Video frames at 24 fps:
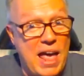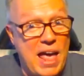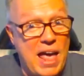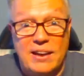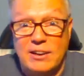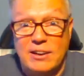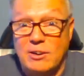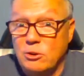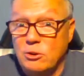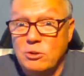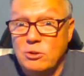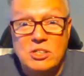
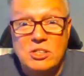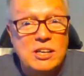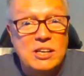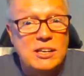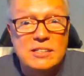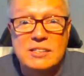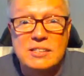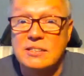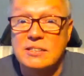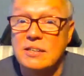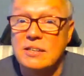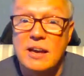and
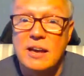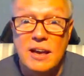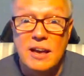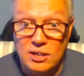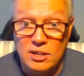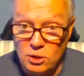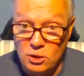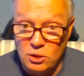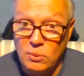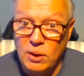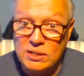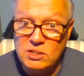cruising is
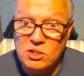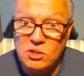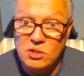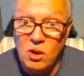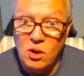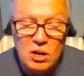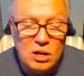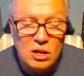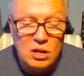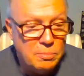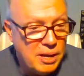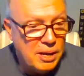U.S.
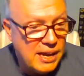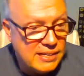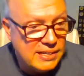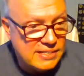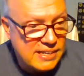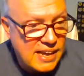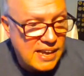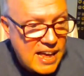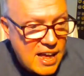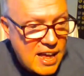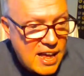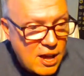dollar
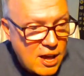based.